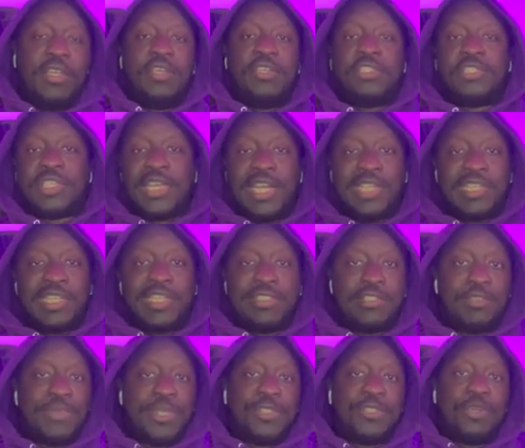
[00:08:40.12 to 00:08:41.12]
just add that to
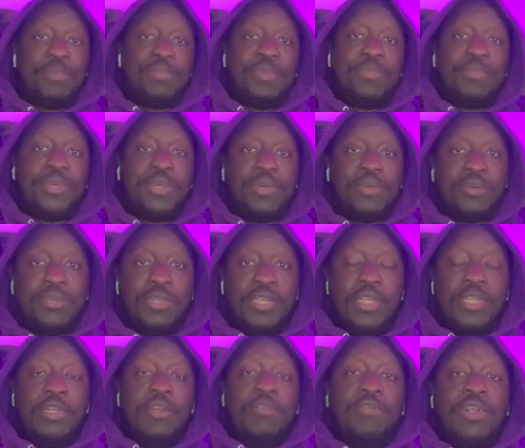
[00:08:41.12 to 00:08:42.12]
my shopping bill.
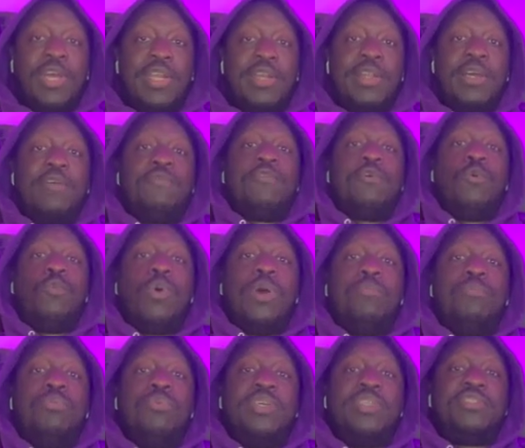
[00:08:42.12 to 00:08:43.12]
Right now, I've got
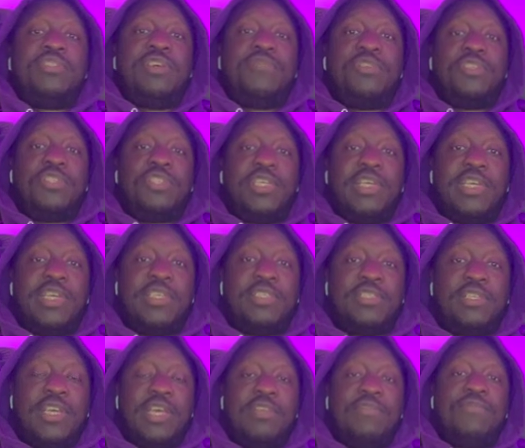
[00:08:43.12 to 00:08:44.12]
1.7 shares,
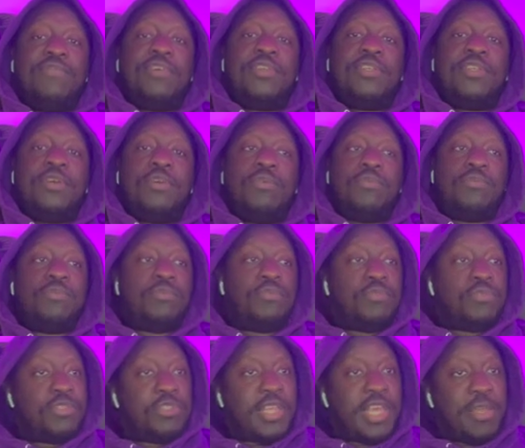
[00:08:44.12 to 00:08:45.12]
and for
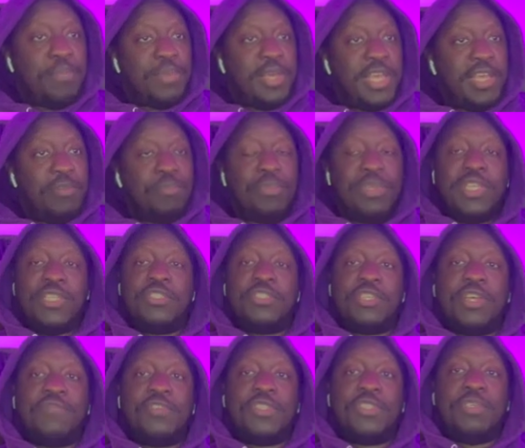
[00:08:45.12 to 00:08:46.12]
those, they paid me
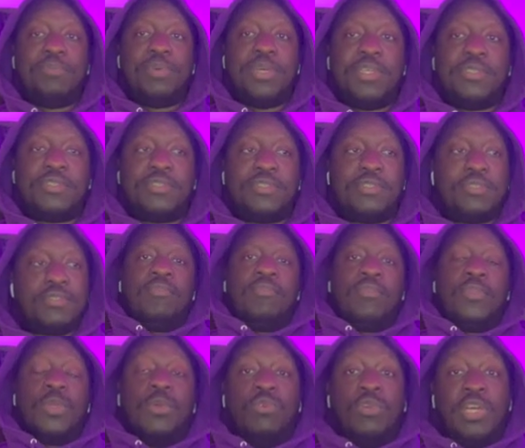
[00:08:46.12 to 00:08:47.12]
70p.
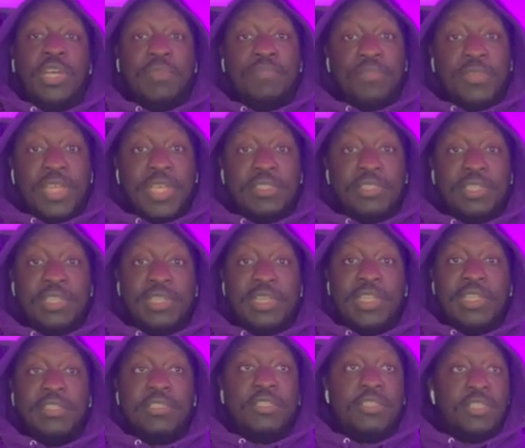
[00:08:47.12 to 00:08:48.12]
All right, that's it,
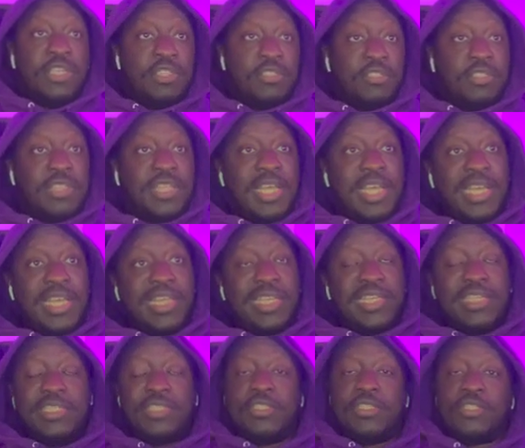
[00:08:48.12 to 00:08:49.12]
ladies and gents. That
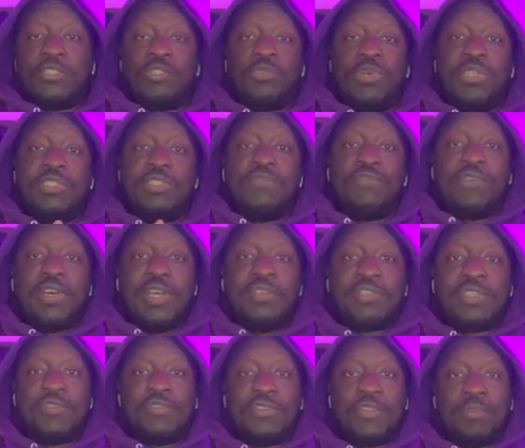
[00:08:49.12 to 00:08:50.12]
is 25
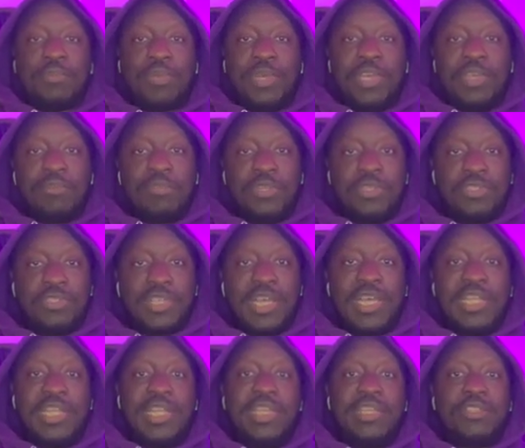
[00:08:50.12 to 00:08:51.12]
dividend payments,
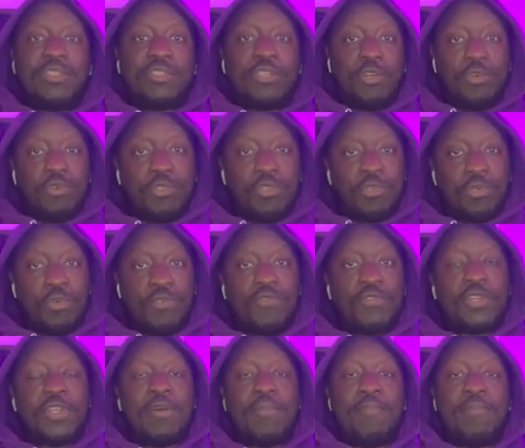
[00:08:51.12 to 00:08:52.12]
and in total for
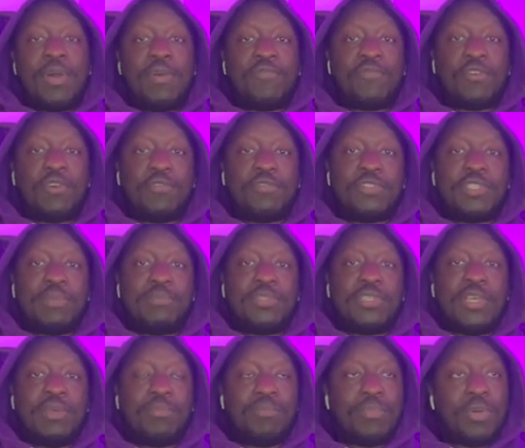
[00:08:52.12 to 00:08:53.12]
the month of
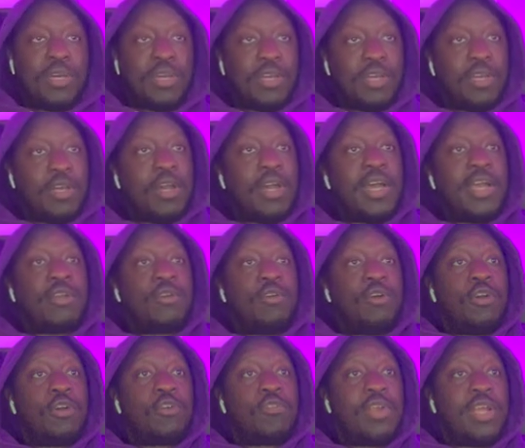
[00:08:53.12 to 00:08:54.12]
September, I got
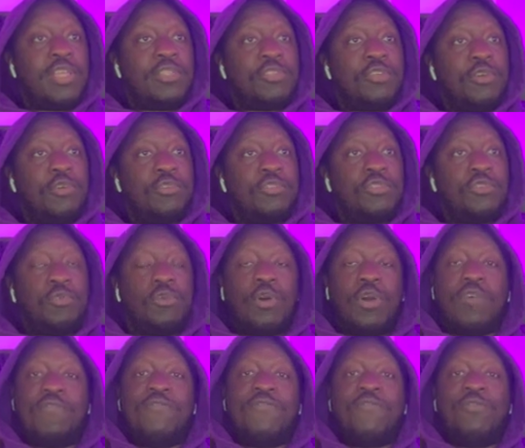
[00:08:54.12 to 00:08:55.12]
a grand total
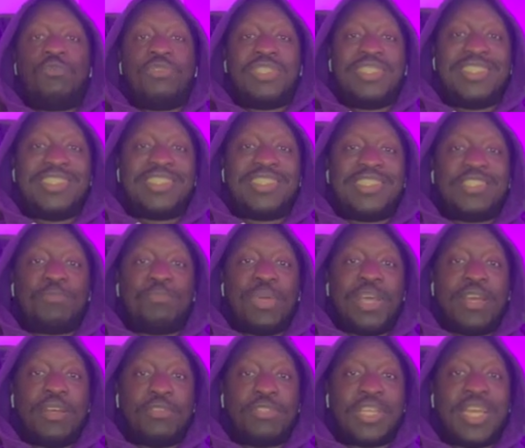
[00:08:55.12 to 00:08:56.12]
of
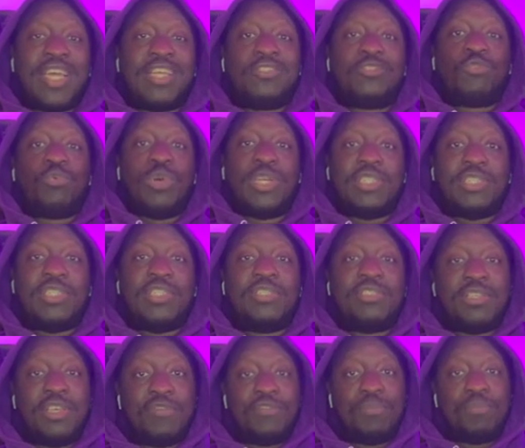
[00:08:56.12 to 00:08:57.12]

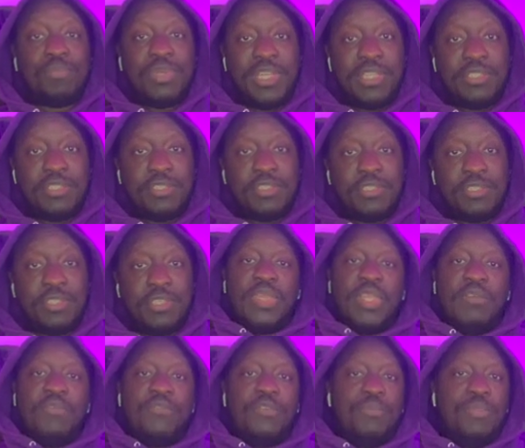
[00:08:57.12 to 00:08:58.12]
£46.27.
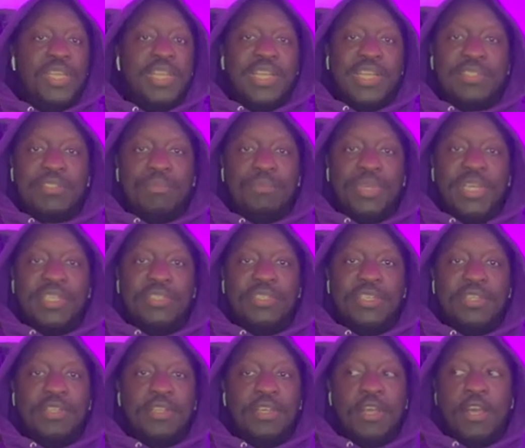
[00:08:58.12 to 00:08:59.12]
For me, that's
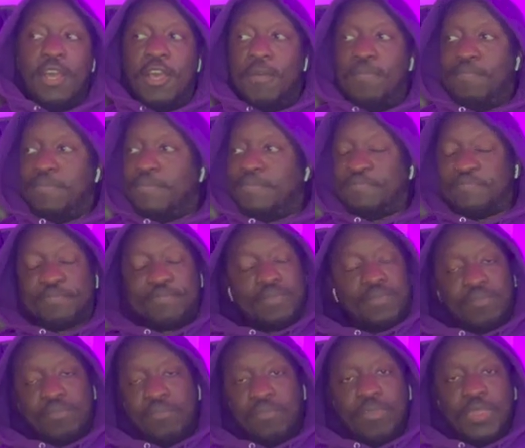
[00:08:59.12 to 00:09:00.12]
amazing.
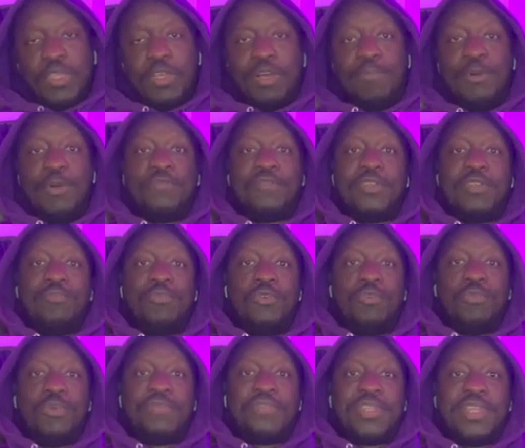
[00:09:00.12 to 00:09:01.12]
I'm over the
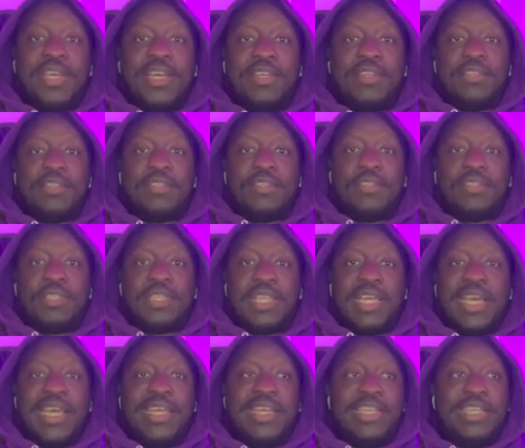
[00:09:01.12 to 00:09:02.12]
moon with that.
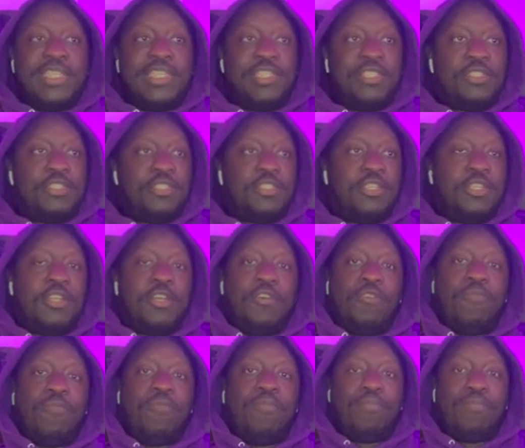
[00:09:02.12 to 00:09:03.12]
That is, you know,
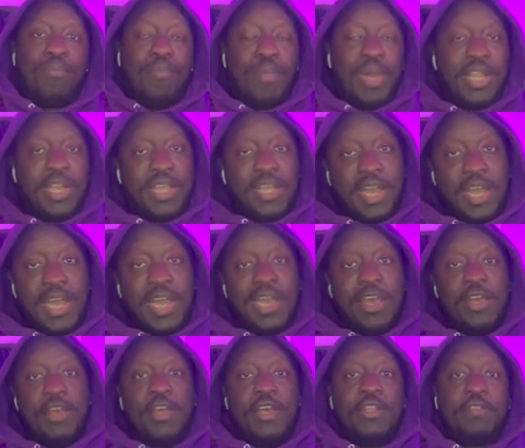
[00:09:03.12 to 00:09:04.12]
money I
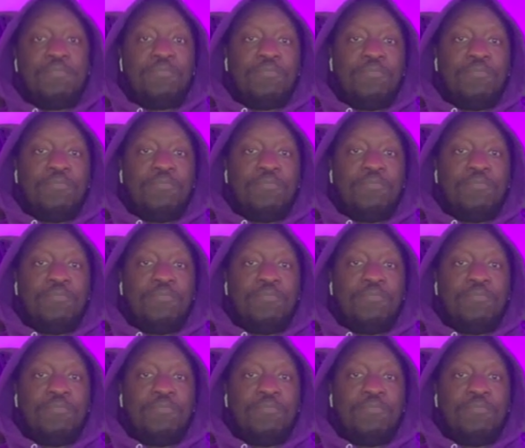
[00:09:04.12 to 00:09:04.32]
earn